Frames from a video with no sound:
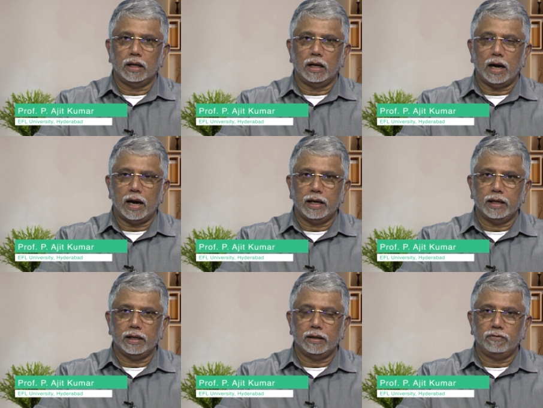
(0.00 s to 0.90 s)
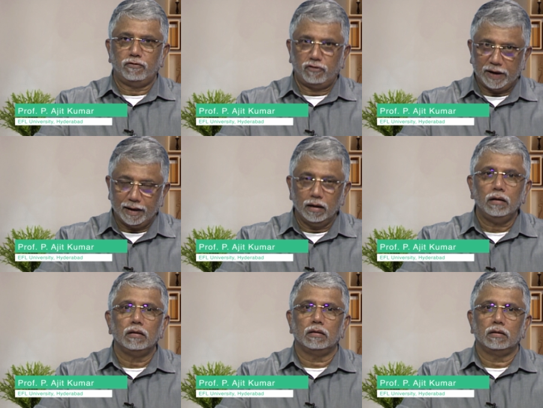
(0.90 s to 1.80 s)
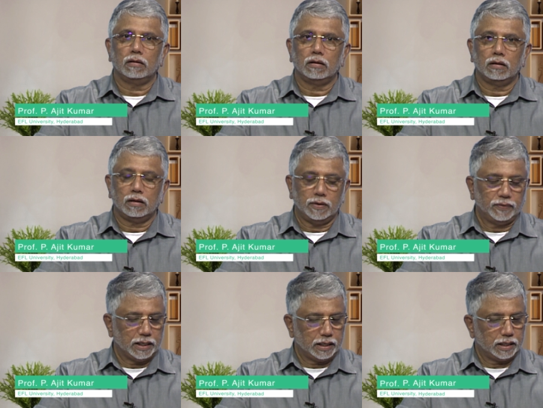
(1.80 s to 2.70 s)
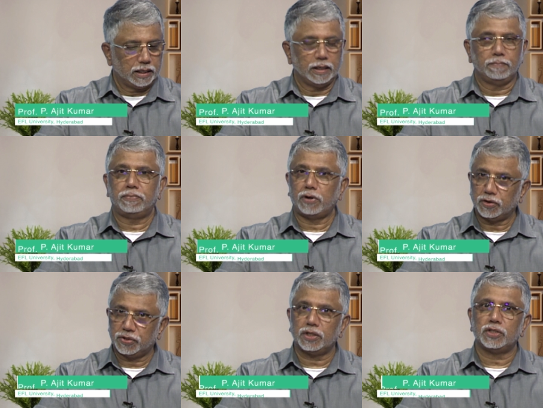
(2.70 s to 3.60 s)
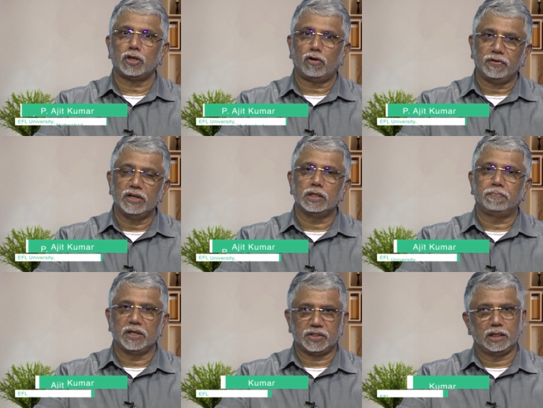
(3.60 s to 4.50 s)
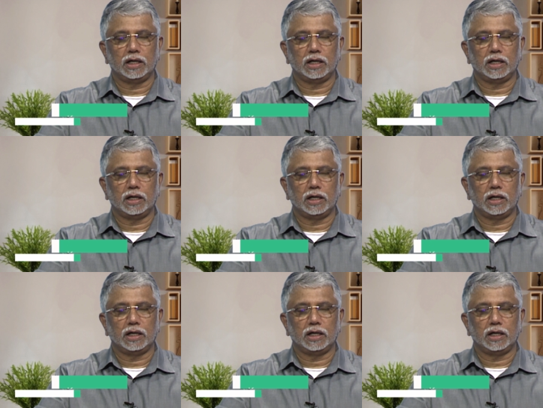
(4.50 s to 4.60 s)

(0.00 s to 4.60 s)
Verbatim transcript: I feel the process of interpersonal